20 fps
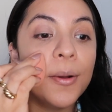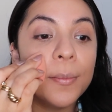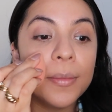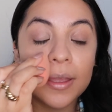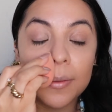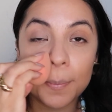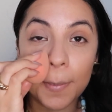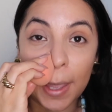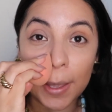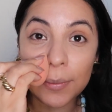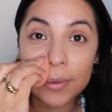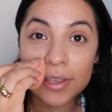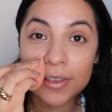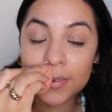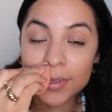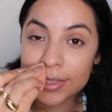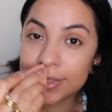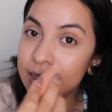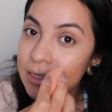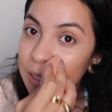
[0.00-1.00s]
maybe
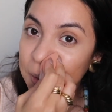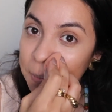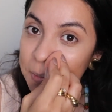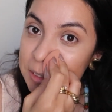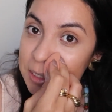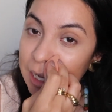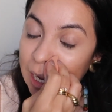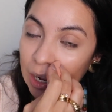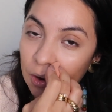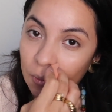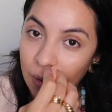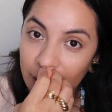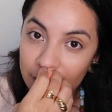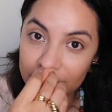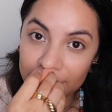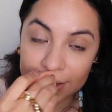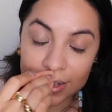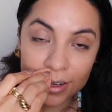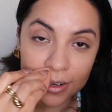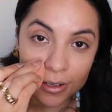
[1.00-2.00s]
even some DIY
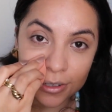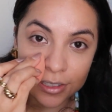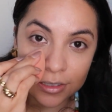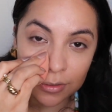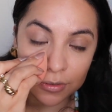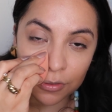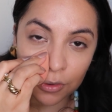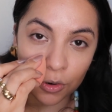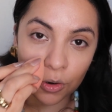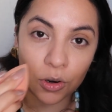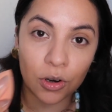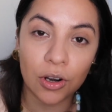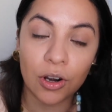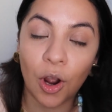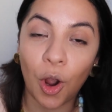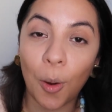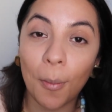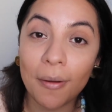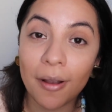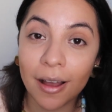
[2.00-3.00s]
videos for
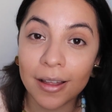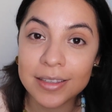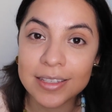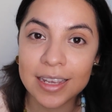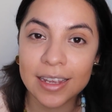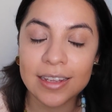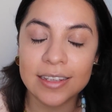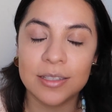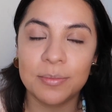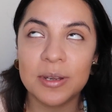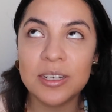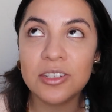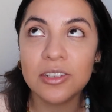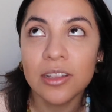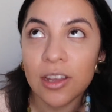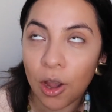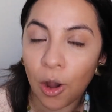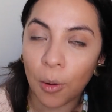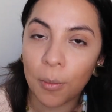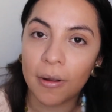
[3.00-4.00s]
home content,
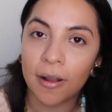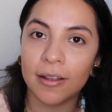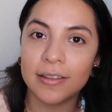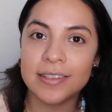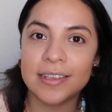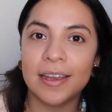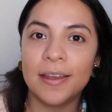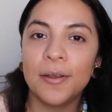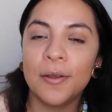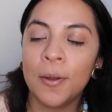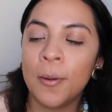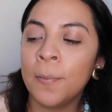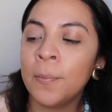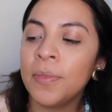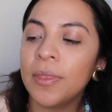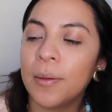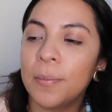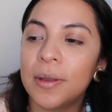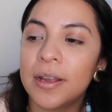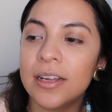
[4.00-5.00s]
especially home content,
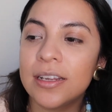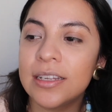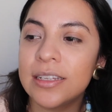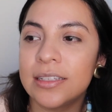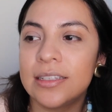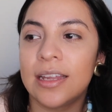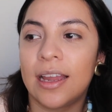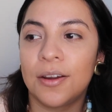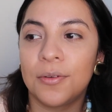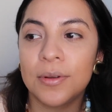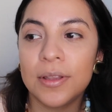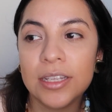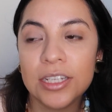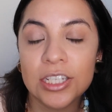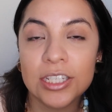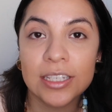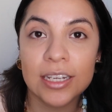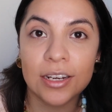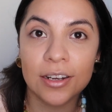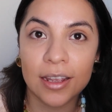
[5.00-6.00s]
because I really
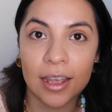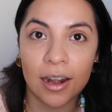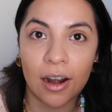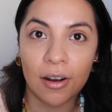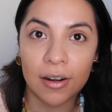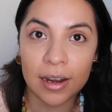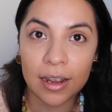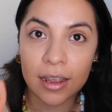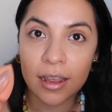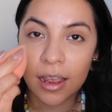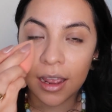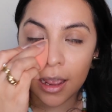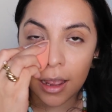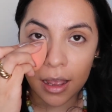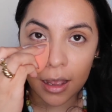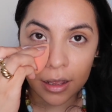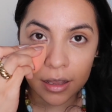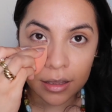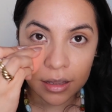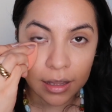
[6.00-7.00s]
just need to get on it.
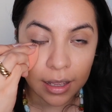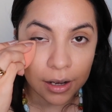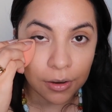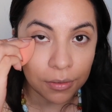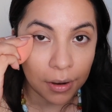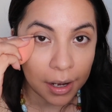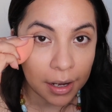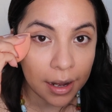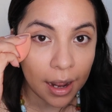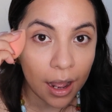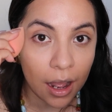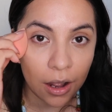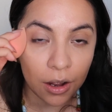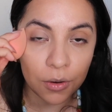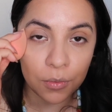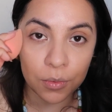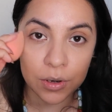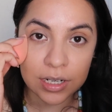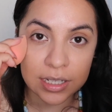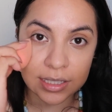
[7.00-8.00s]
Like right
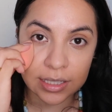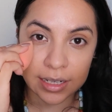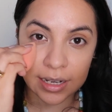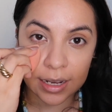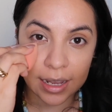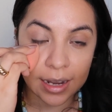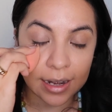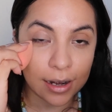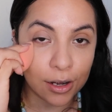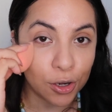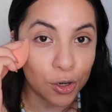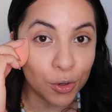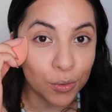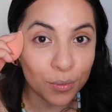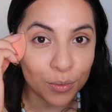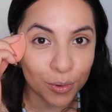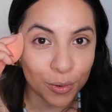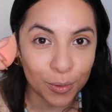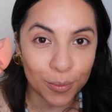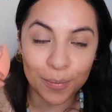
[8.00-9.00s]
now we're sitting in a new
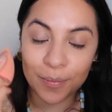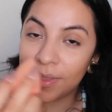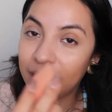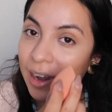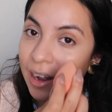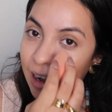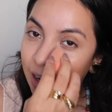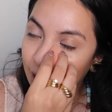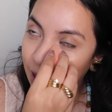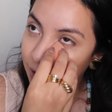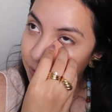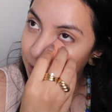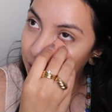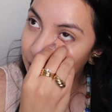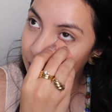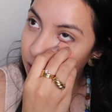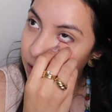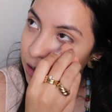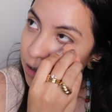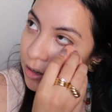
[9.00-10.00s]
room that
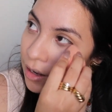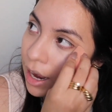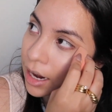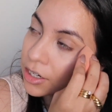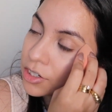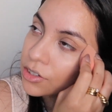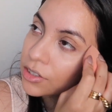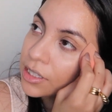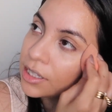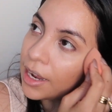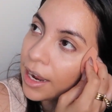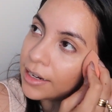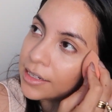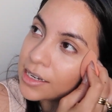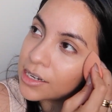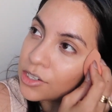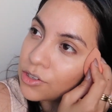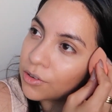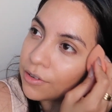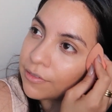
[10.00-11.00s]
I
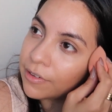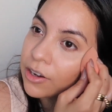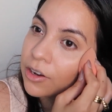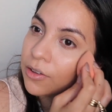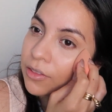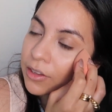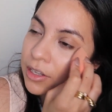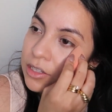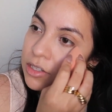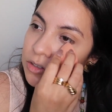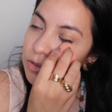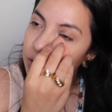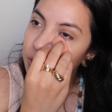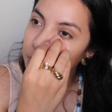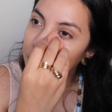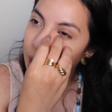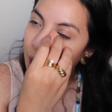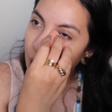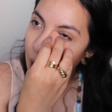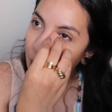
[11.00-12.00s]
did do a video in this
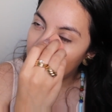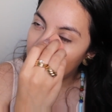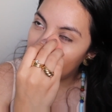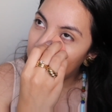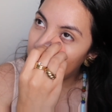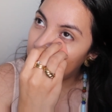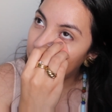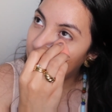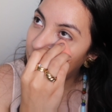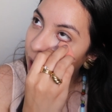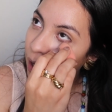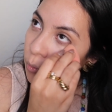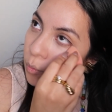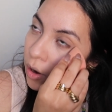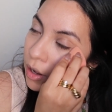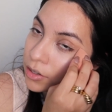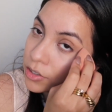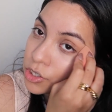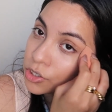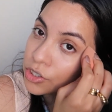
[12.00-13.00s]
room, but I
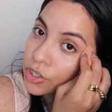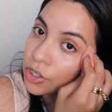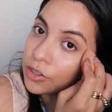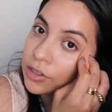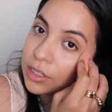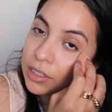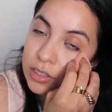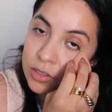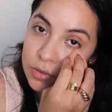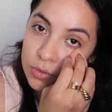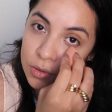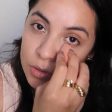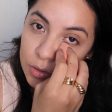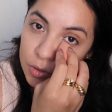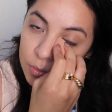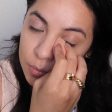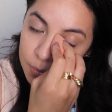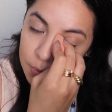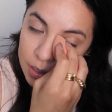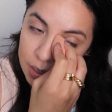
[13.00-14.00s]
want to turn this
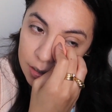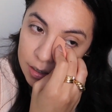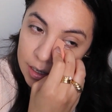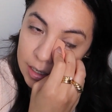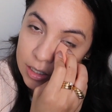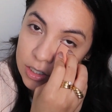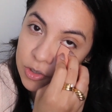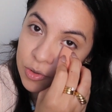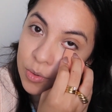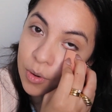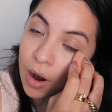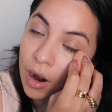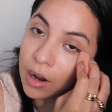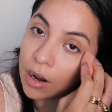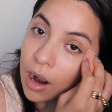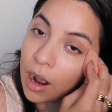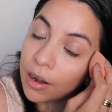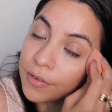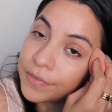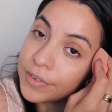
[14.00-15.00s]
room into our
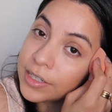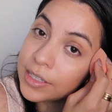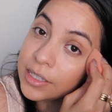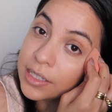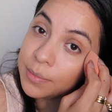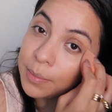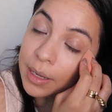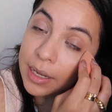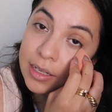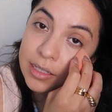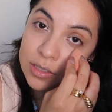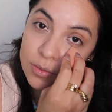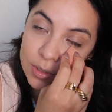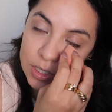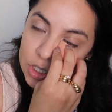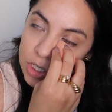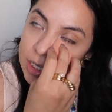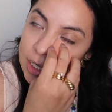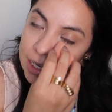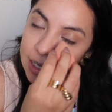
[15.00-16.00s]
office space,
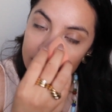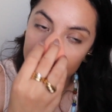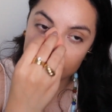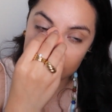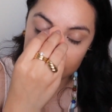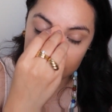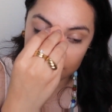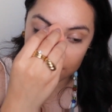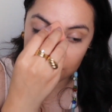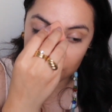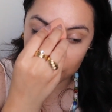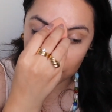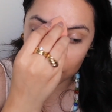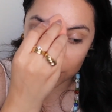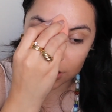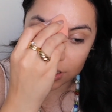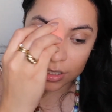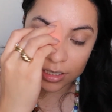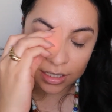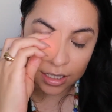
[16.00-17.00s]
which it is. It's
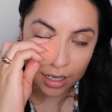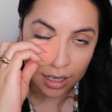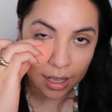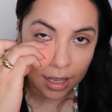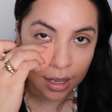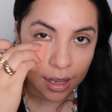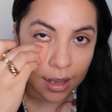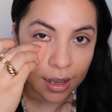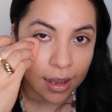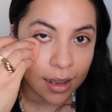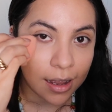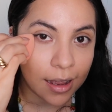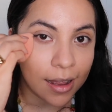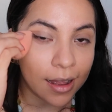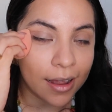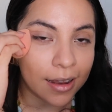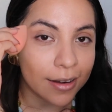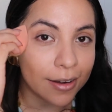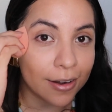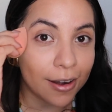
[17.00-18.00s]
just
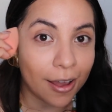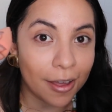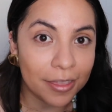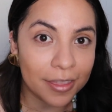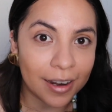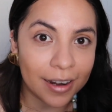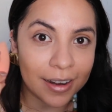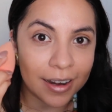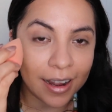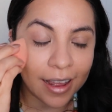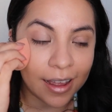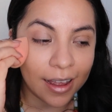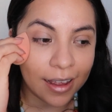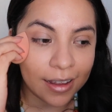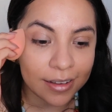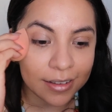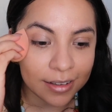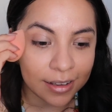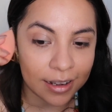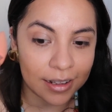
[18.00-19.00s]
not there yet.
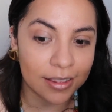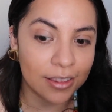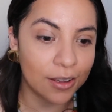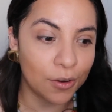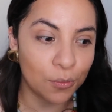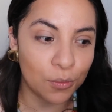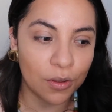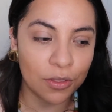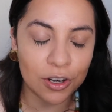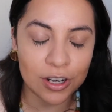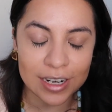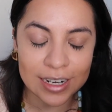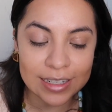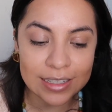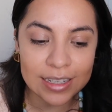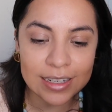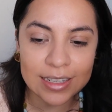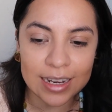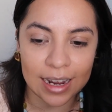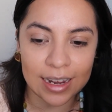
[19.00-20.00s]
Like there
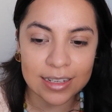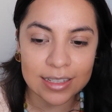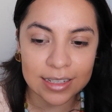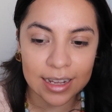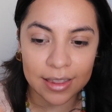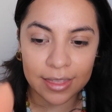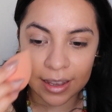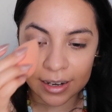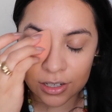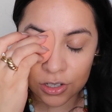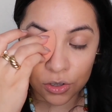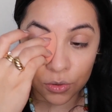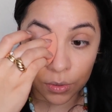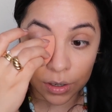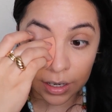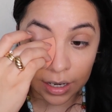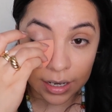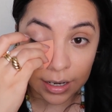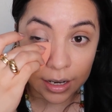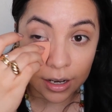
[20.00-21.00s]
is a desk and I do
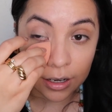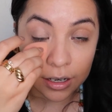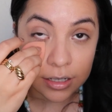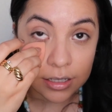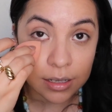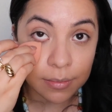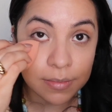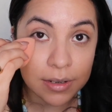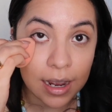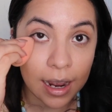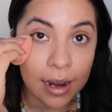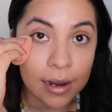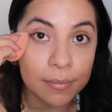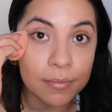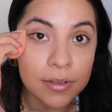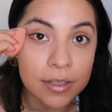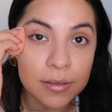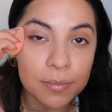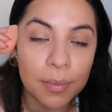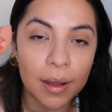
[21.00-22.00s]
work in here
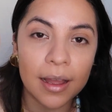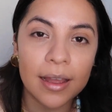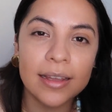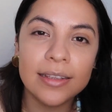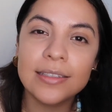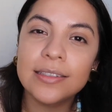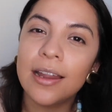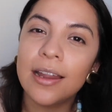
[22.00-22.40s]
sometimes, but it's